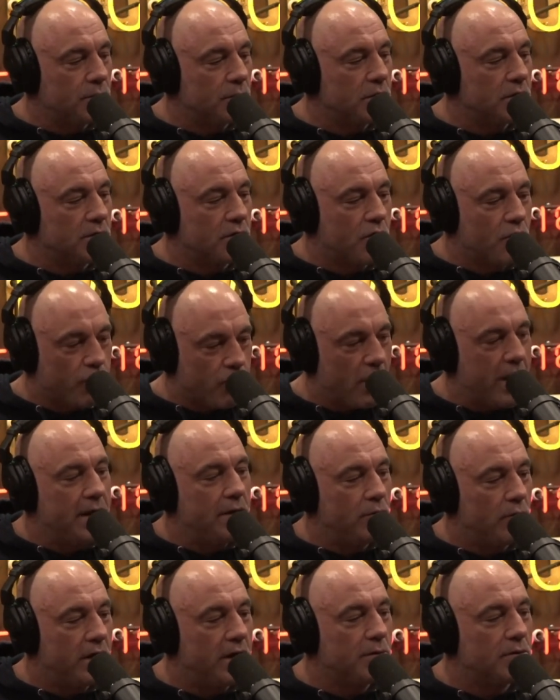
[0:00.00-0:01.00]
was
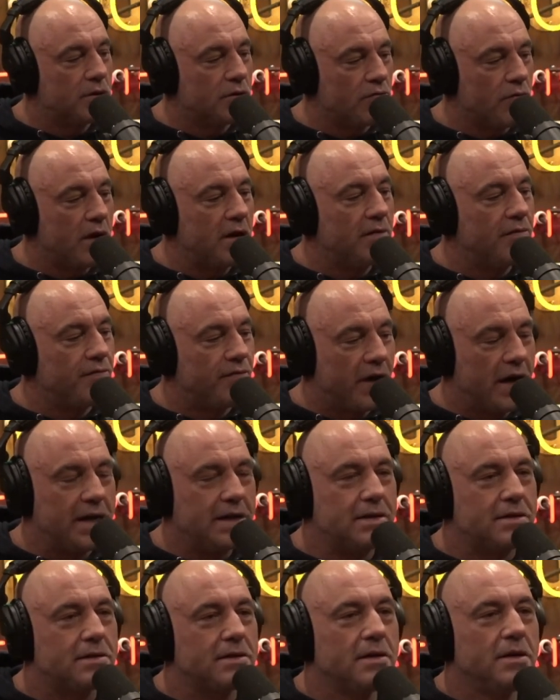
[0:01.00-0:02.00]
great when he was running
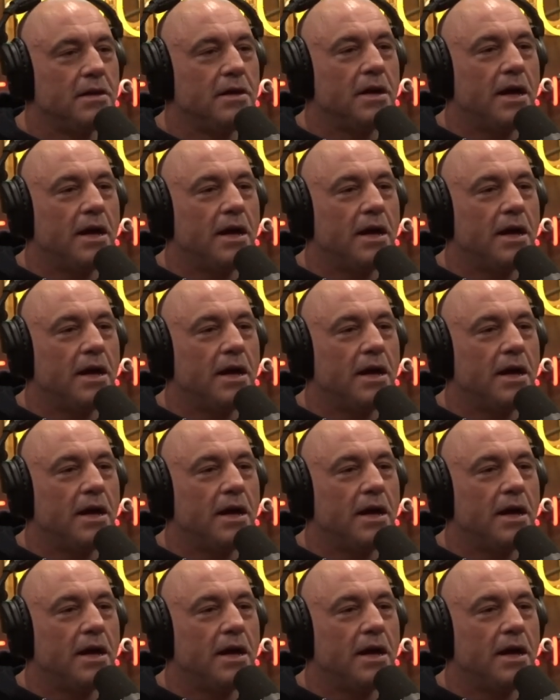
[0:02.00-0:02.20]
Vice